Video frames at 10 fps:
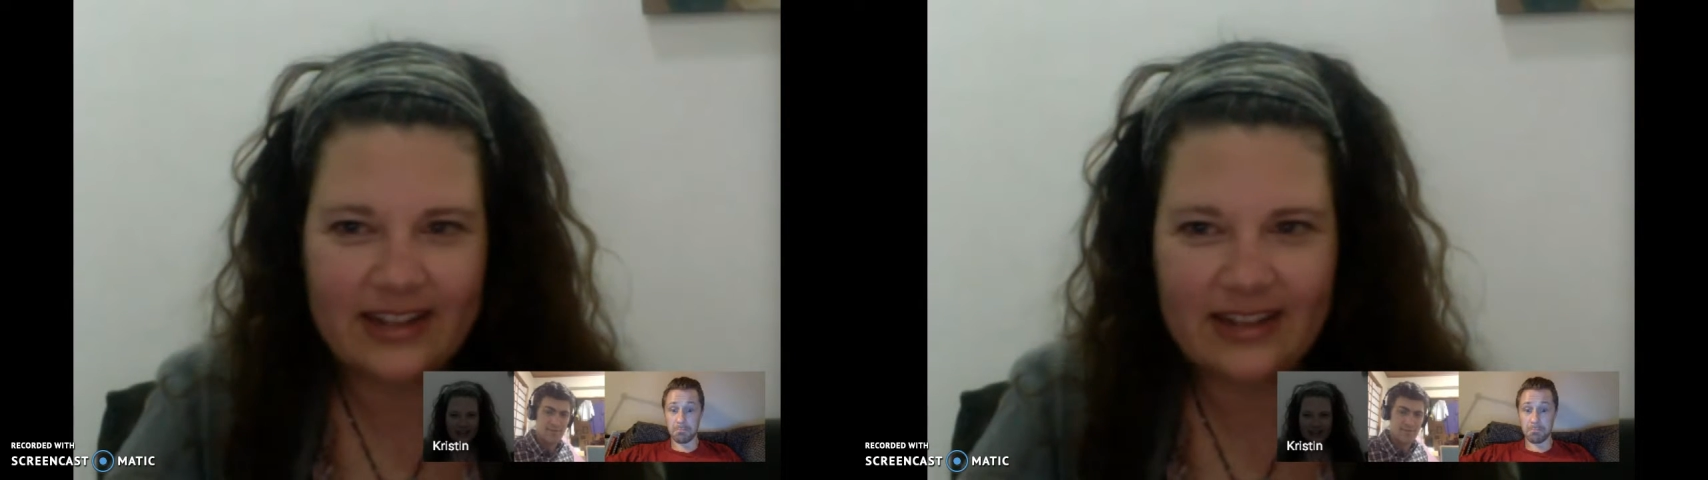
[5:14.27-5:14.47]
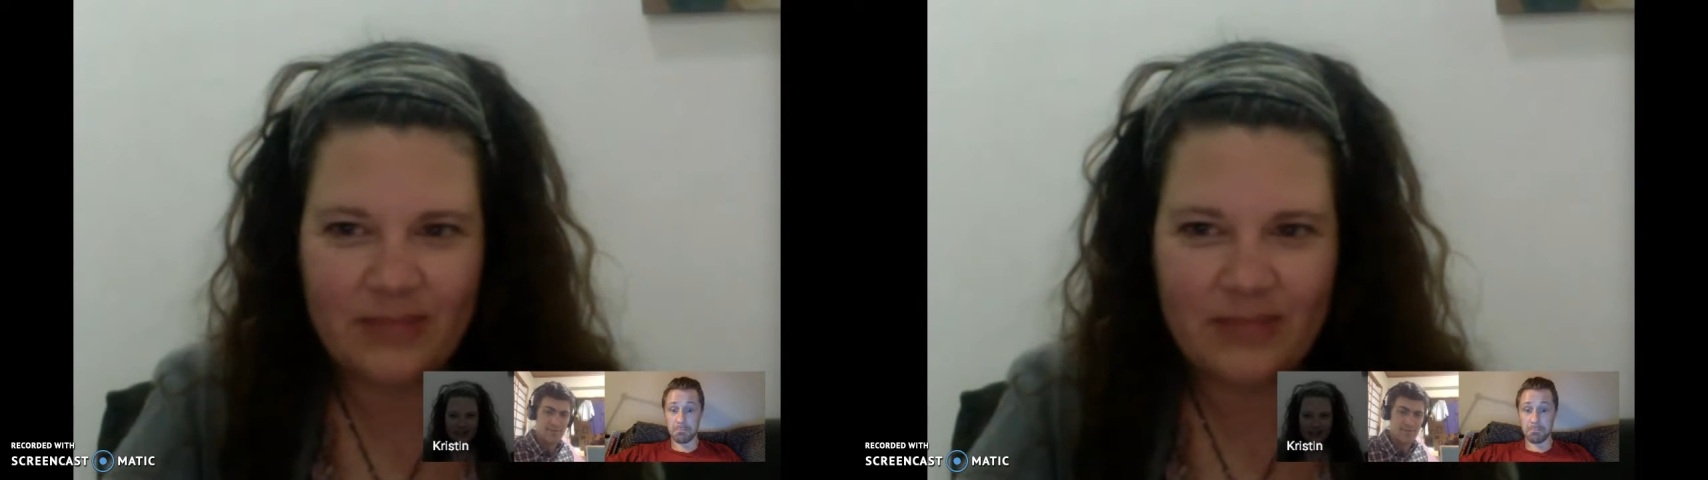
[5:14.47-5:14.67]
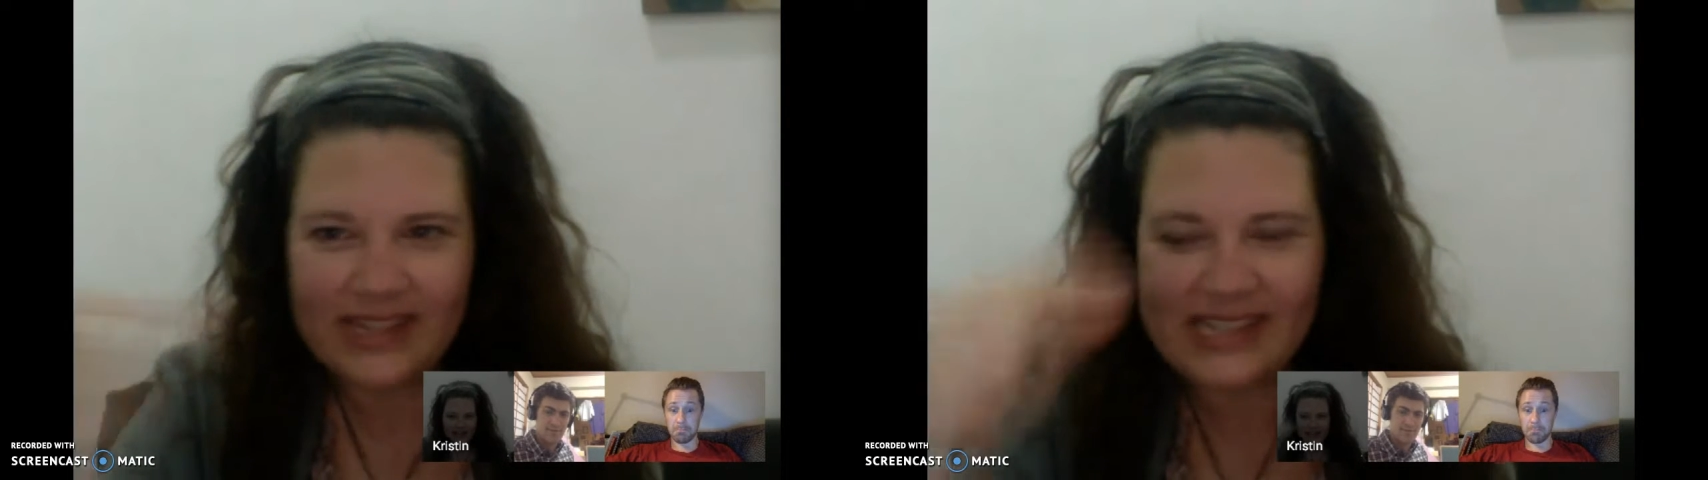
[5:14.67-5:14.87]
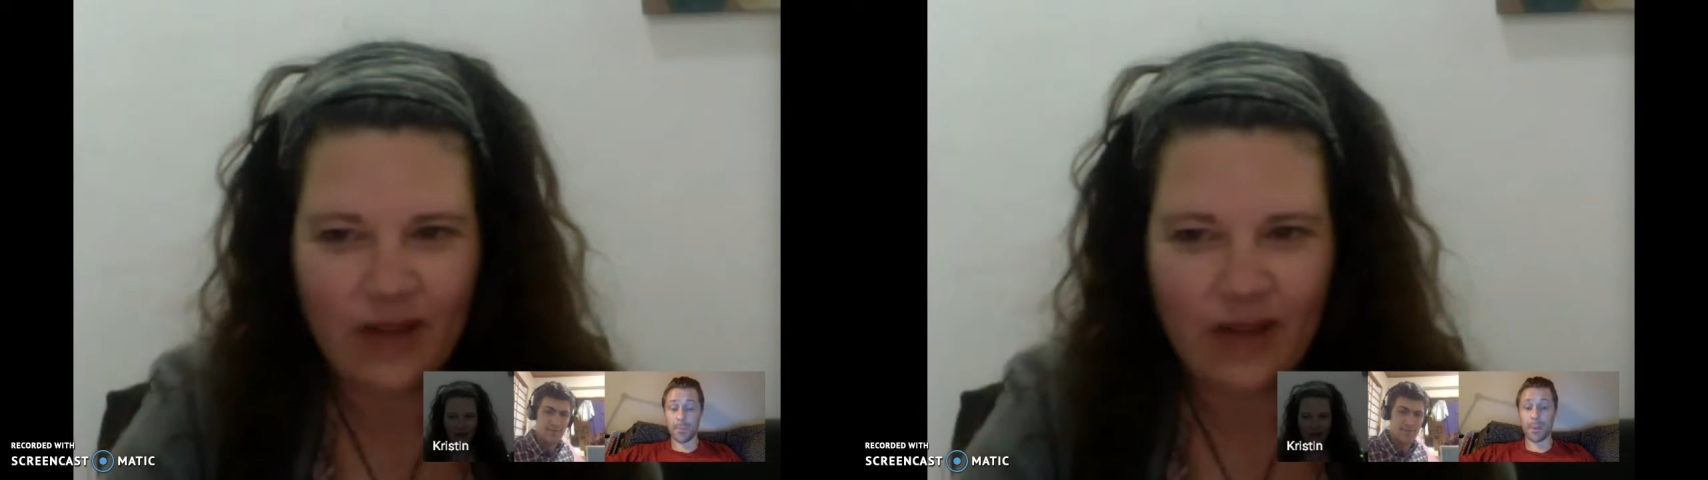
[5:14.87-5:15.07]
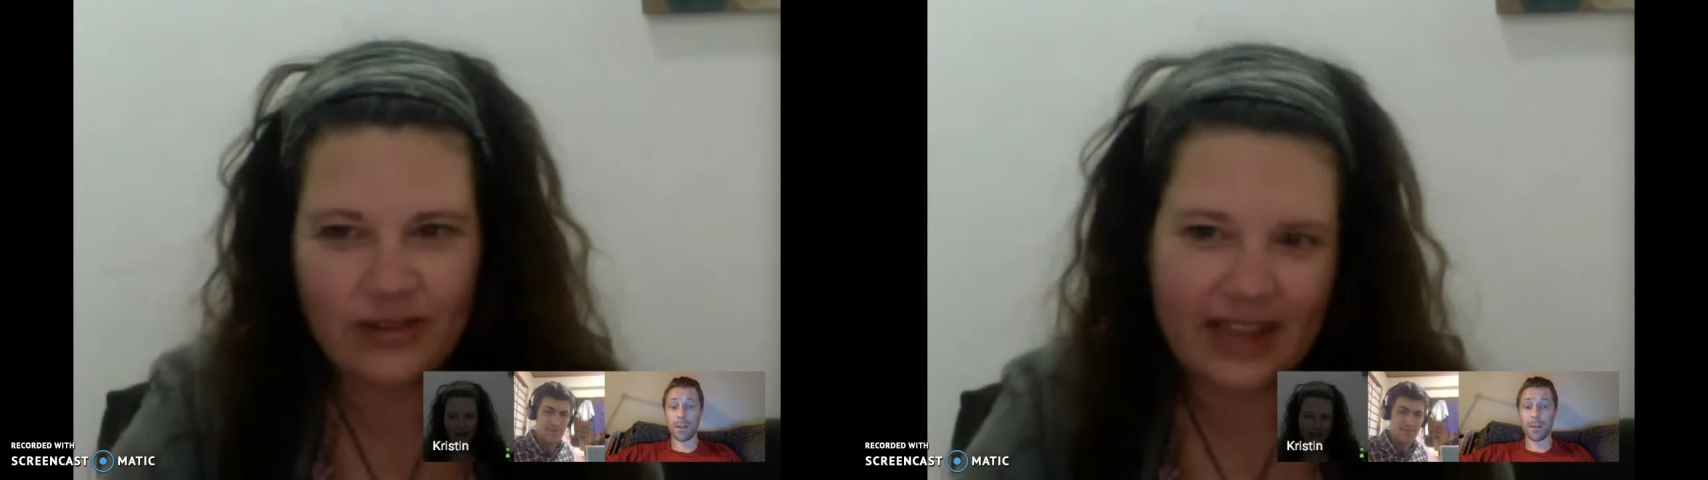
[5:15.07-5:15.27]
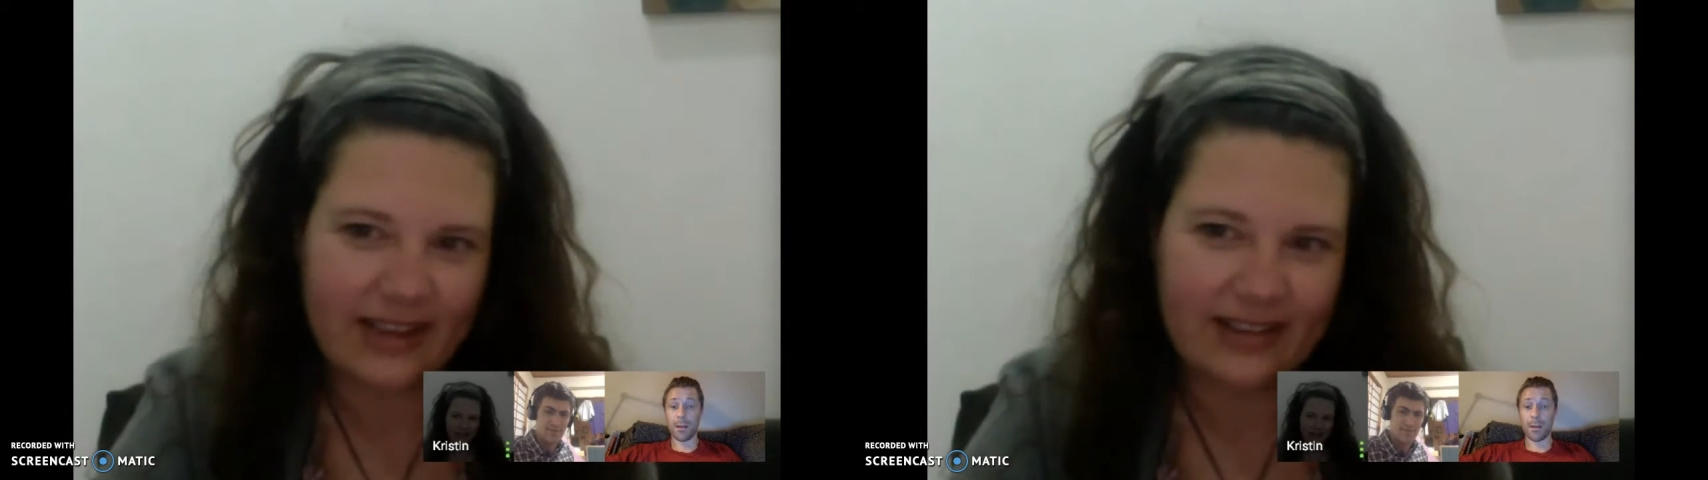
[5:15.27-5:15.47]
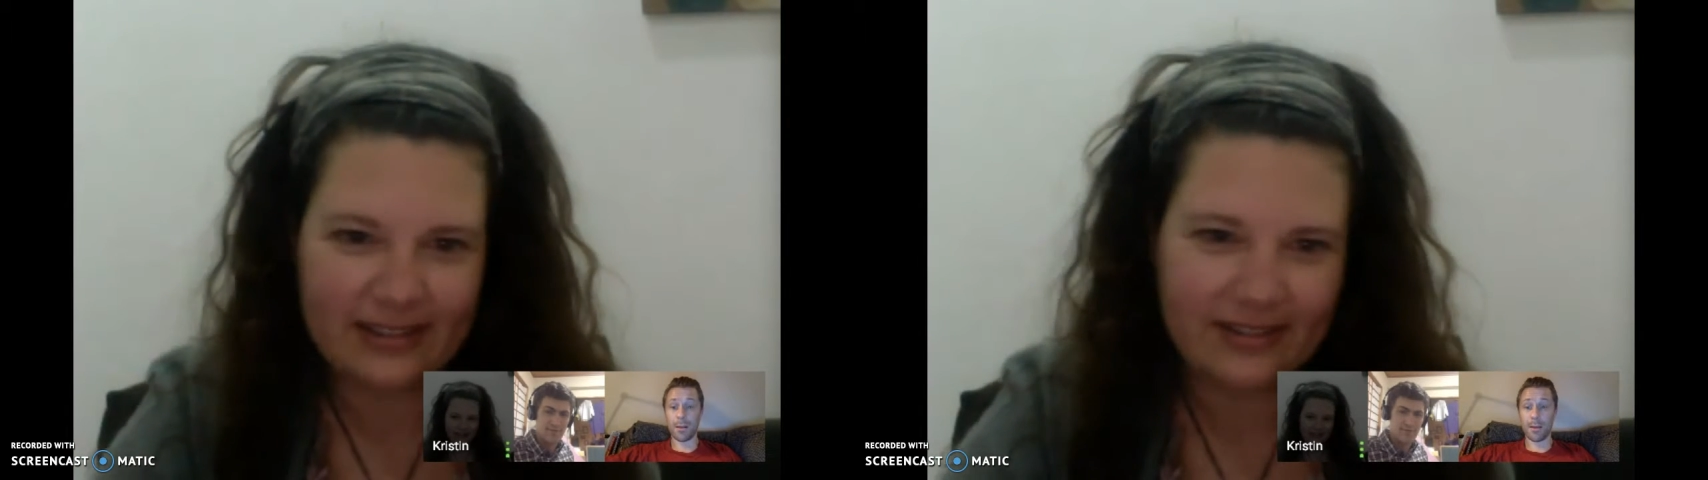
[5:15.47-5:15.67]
it made a sound like